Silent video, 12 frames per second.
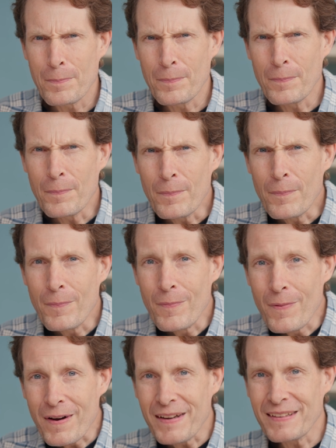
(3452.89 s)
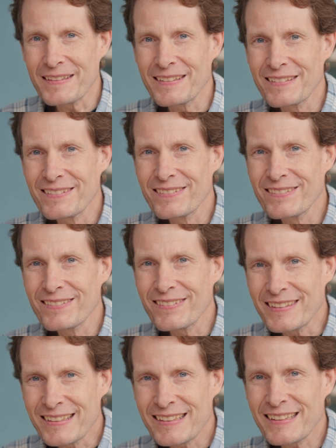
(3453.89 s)
But
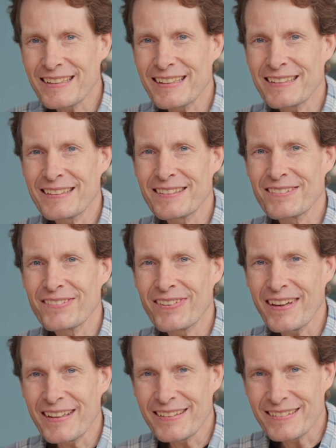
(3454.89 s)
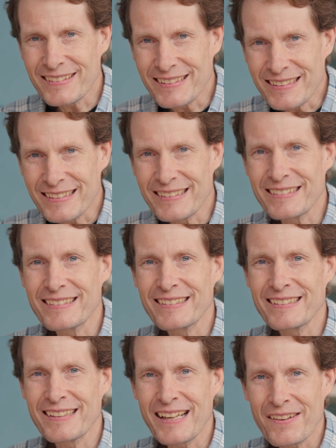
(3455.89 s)
once the guests have had their
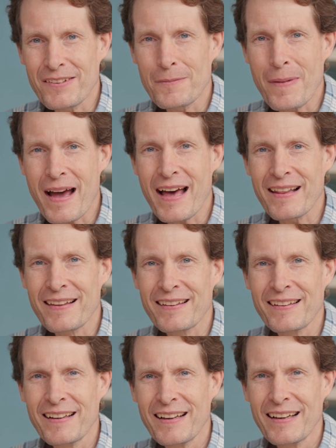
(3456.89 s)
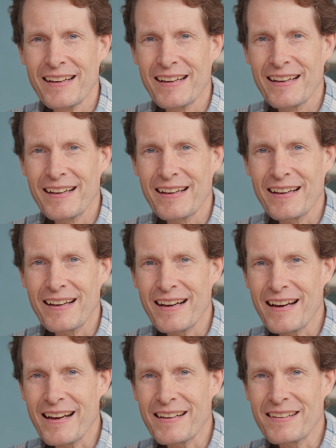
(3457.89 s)
dinners and had their baths,
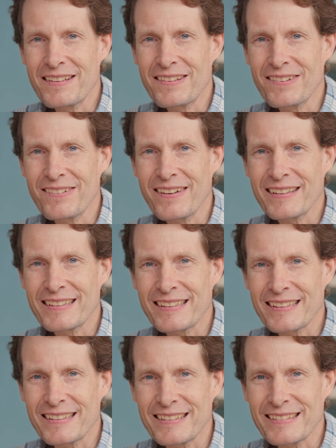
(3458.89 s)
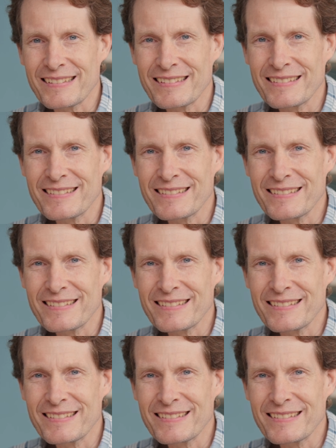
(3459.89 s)
I don't want to